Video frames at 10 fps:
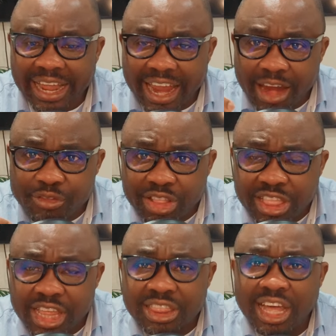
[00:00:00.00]

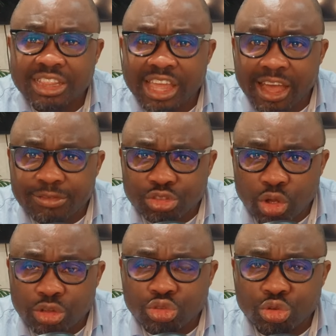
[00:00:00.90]
everything that they have
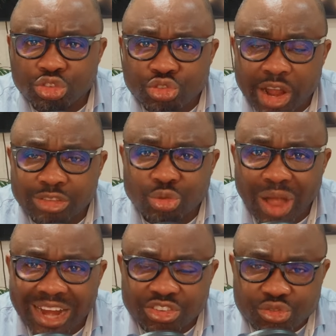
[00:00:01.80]
done to try to
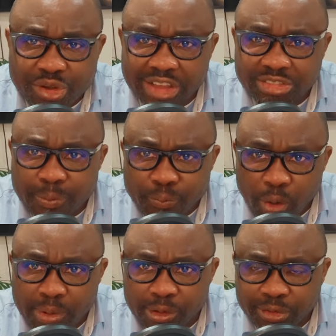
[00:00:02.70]
address the
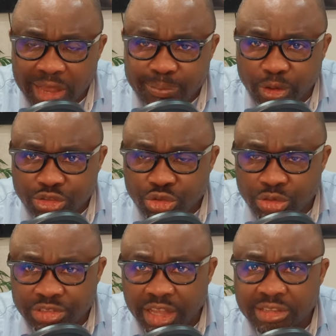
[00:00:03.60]
problem of labor
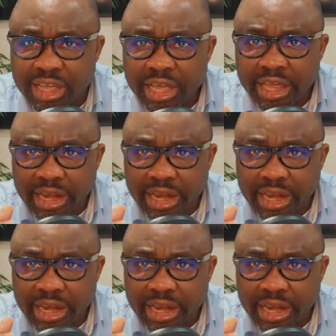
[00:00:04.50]
shortage, it